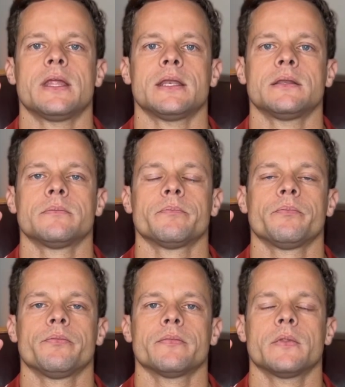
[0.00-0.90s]
in
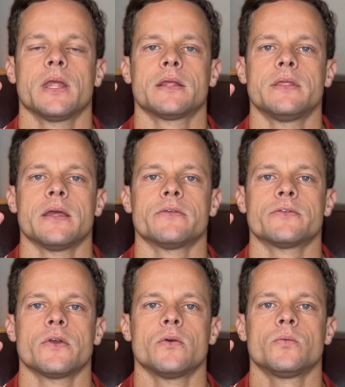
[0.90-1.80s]
like this.
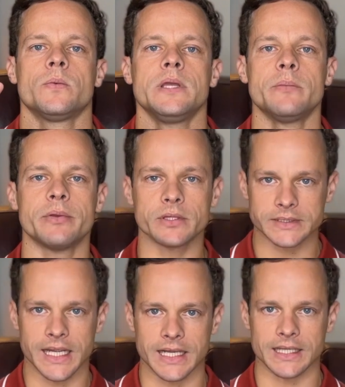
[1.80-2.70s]
So
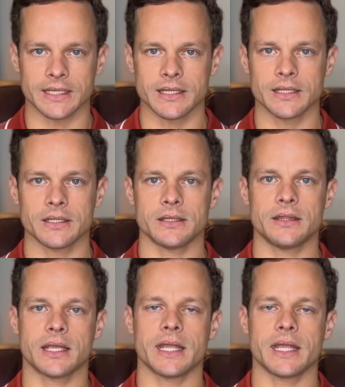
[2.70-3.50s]
rehabilitating the